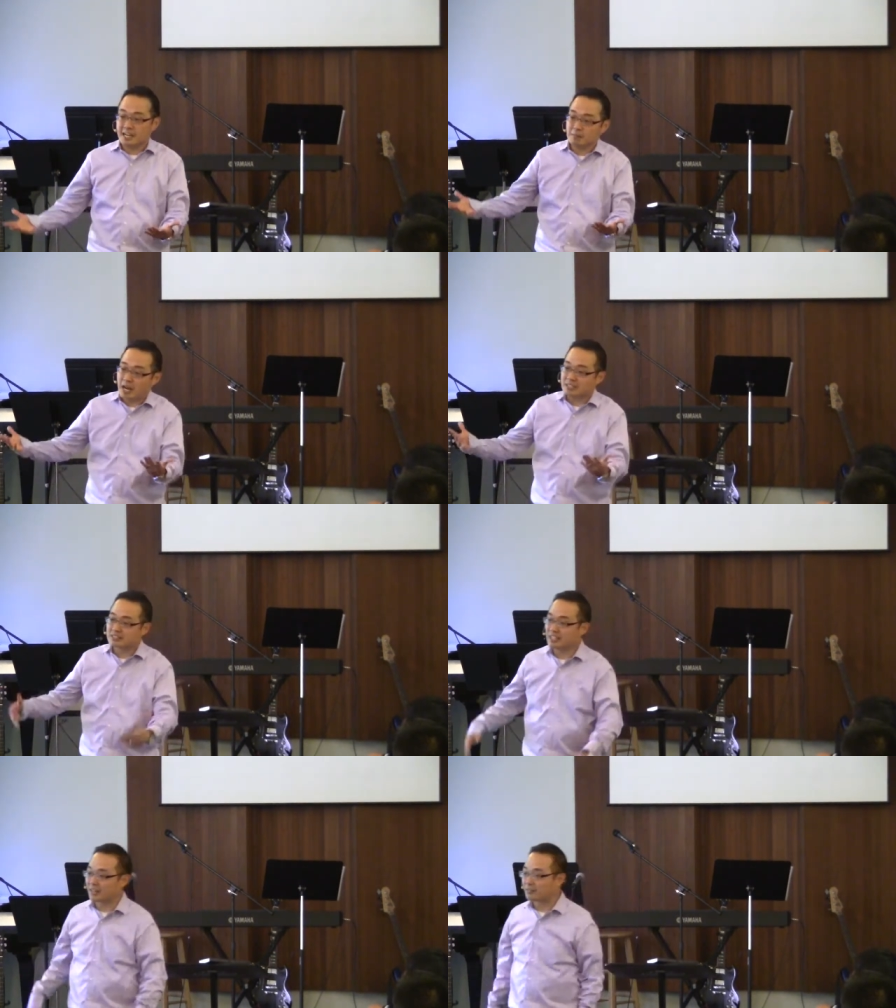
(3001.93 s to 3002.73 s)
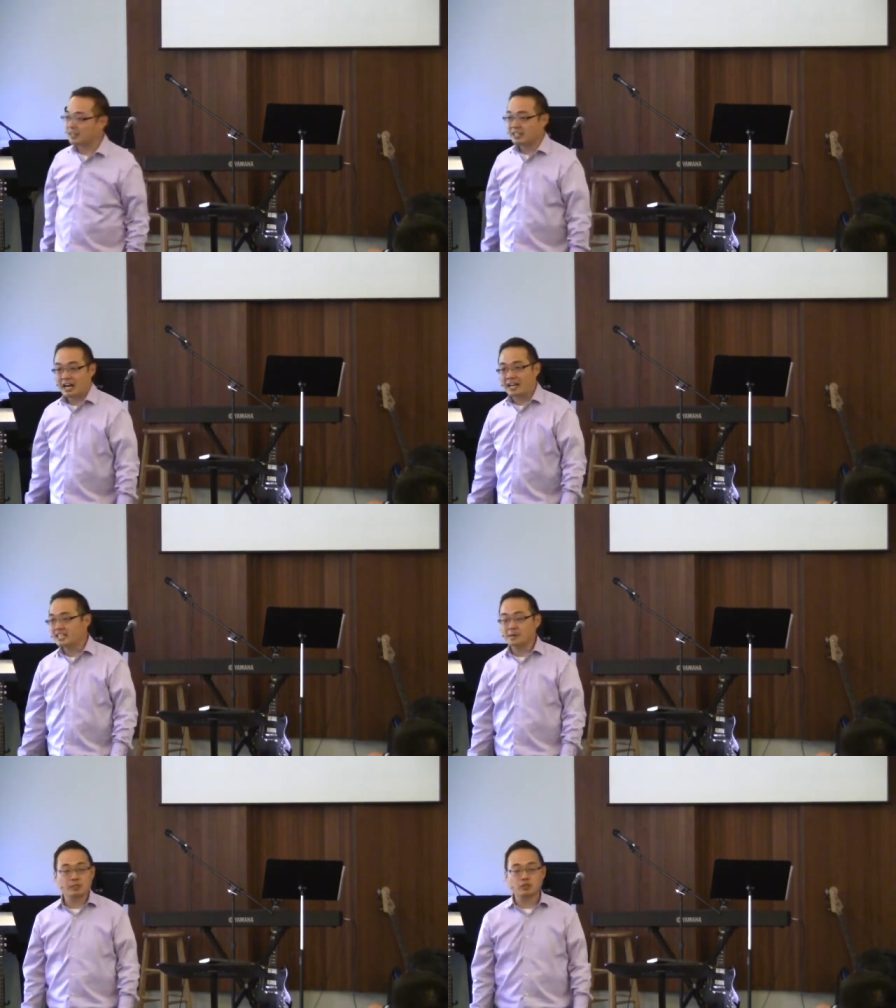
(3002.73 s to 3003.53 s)
I'm hot stuff. I
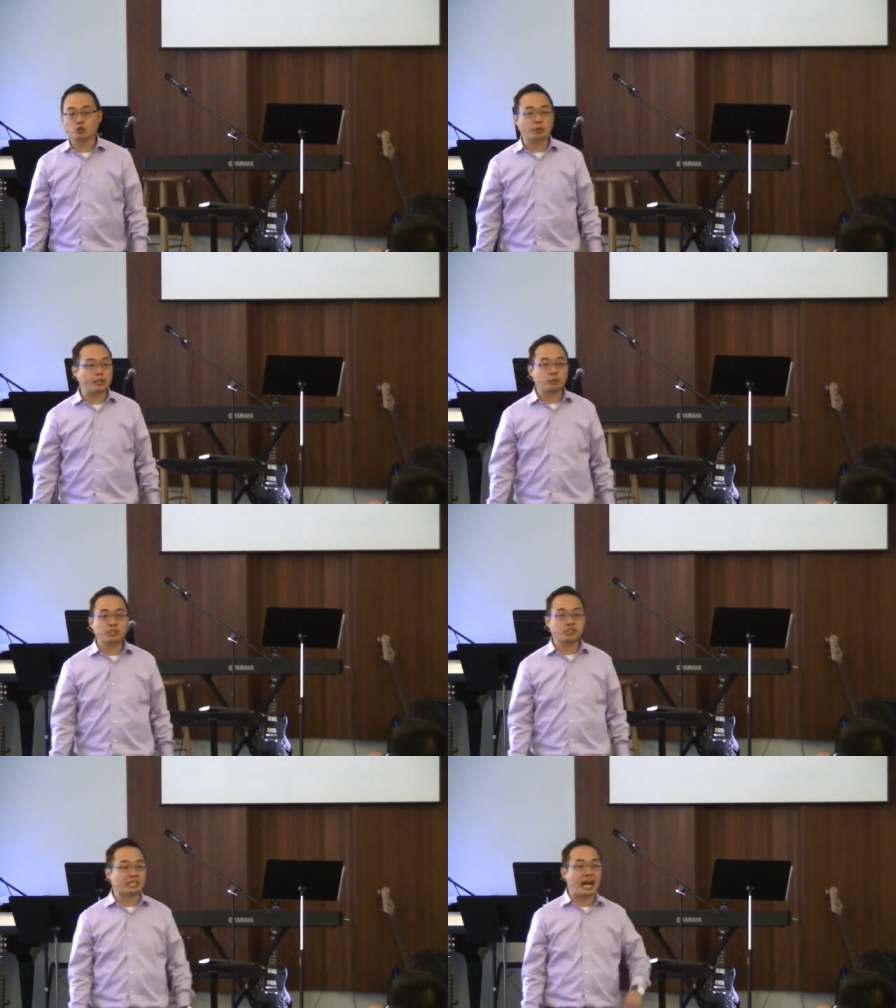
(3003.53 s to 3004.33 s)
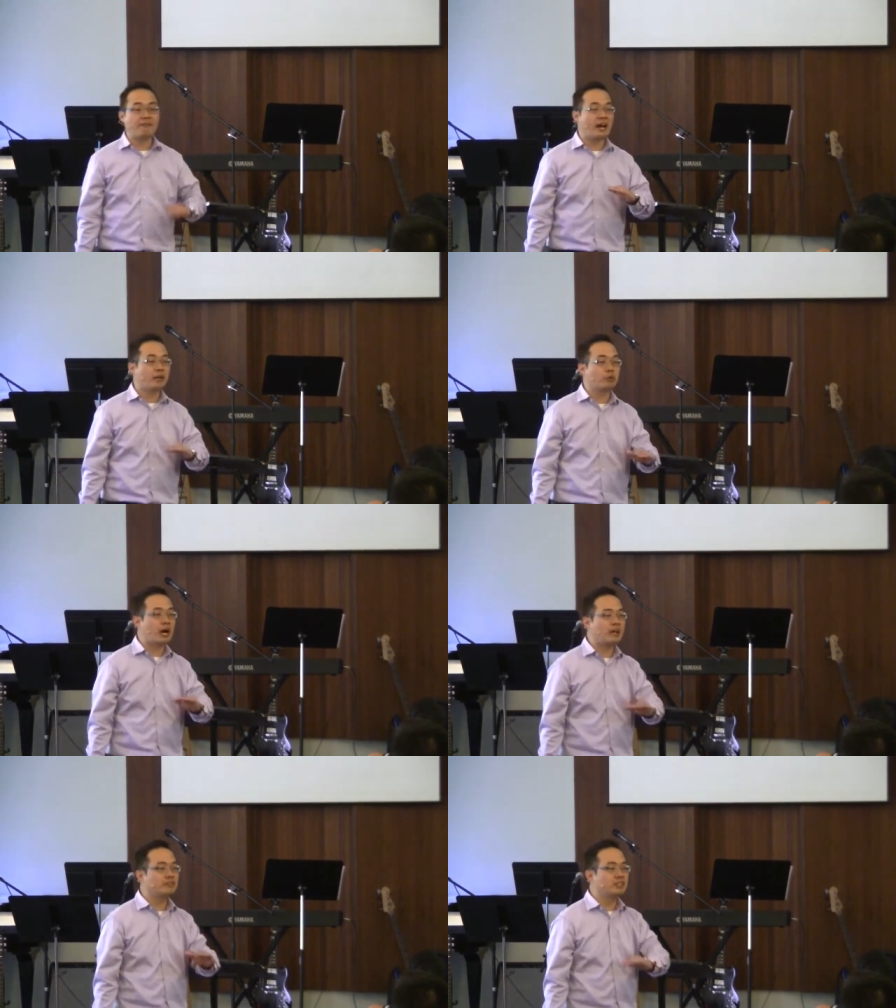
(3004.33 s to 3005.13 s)
think I'm this great Christian. Have I
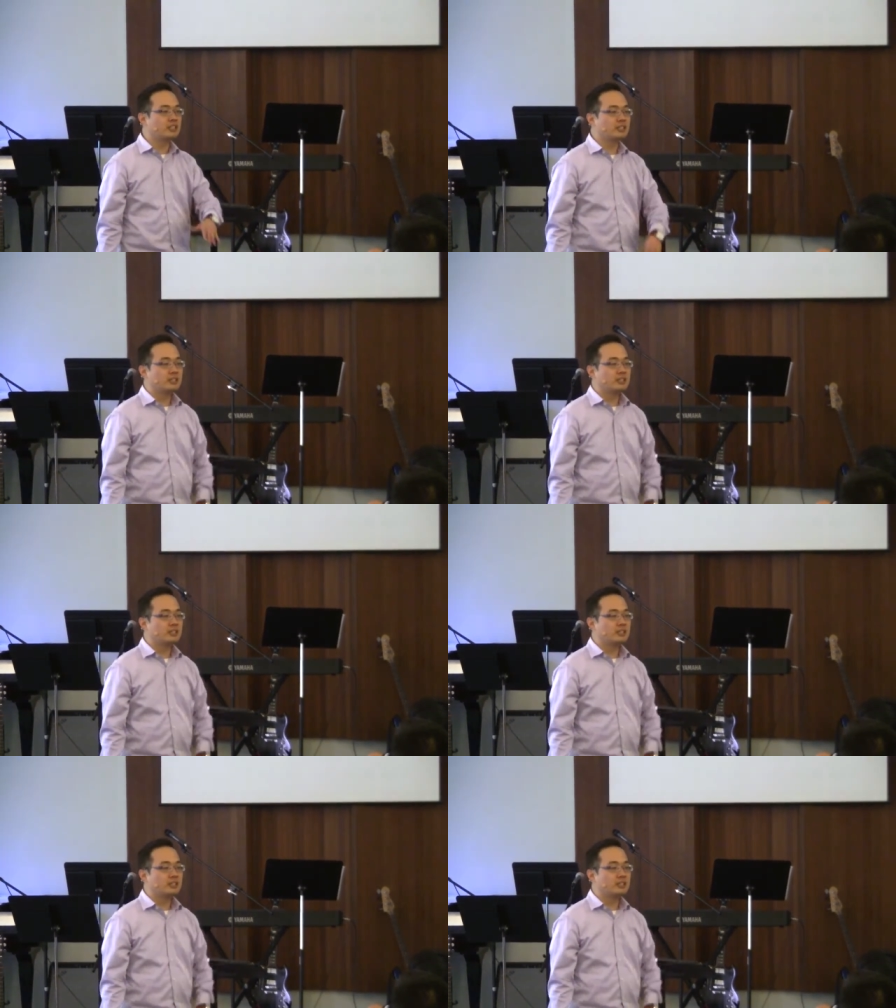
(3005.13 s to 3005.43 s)
arrived?